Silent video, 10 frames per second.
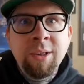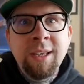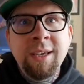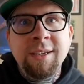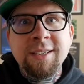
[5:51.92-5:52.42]

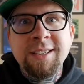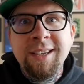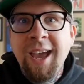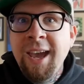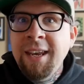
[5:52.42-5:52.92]
leaks
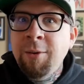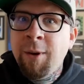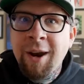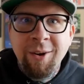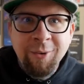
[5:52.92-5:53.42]

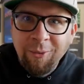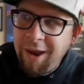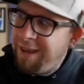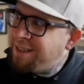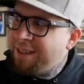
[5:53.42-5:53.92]
anywhere,
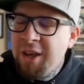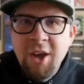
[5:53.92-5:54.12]
right?